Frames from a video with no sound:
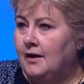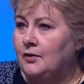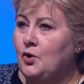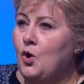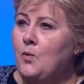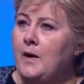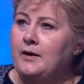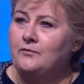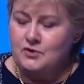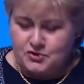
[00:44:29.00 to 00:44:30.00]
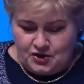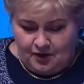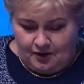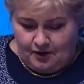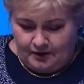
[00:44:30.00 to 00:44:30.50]
Norway and Russia
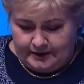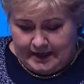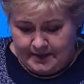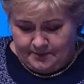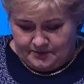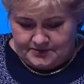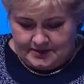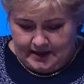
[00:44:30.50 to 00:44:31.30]
are neighbors